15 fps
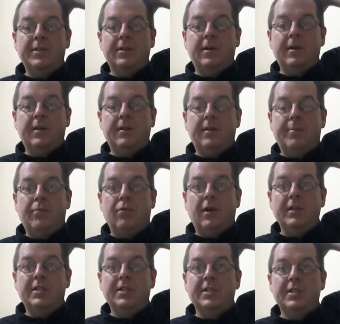on. The
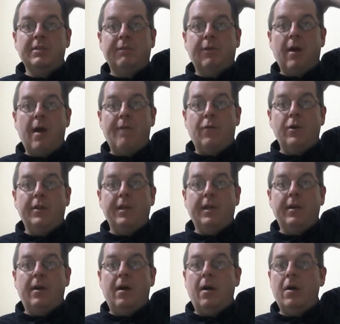prices for
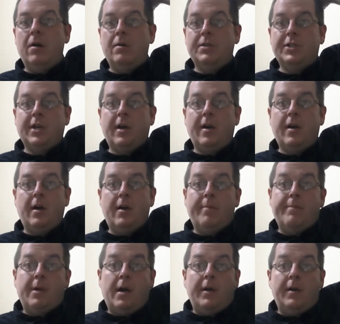everything are sky high.
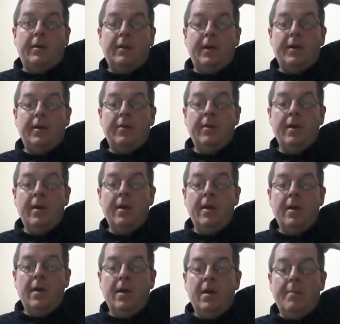I'm not going to lie to you.
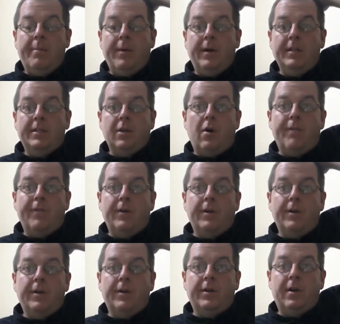But it's all for
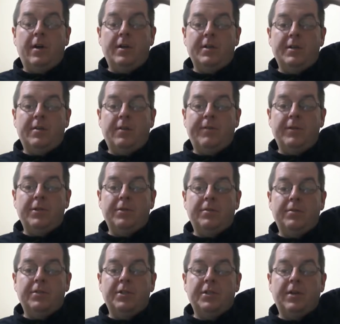a good cause and all for
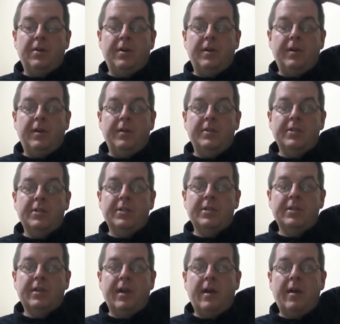children's
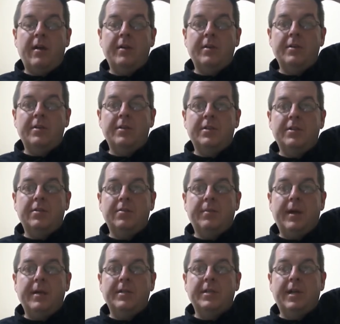charities and to
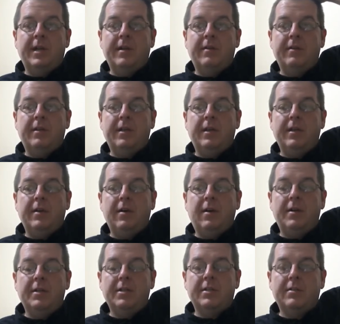maintain the
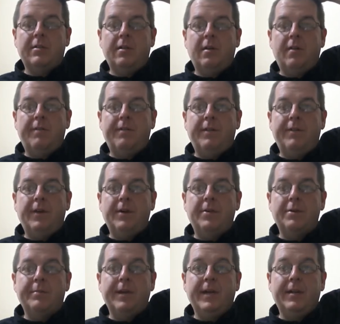costs of the
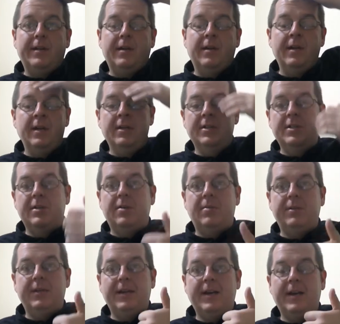vendors being there.
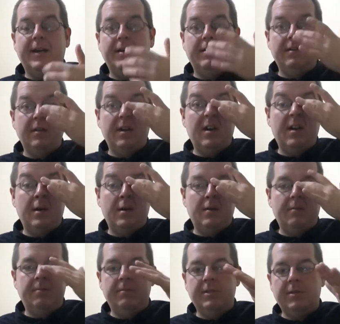So, yay.
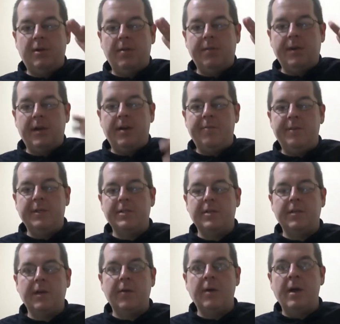So I'm kind of mixed
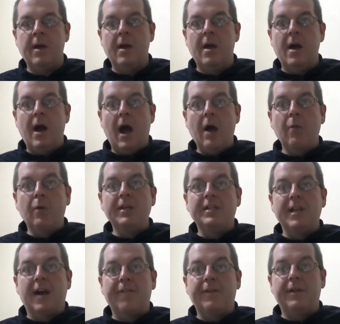on that one. I would
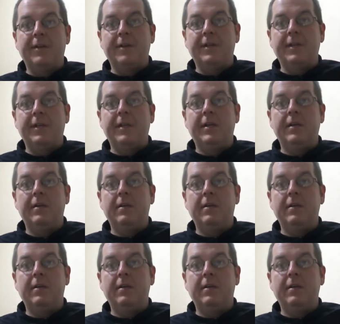definitely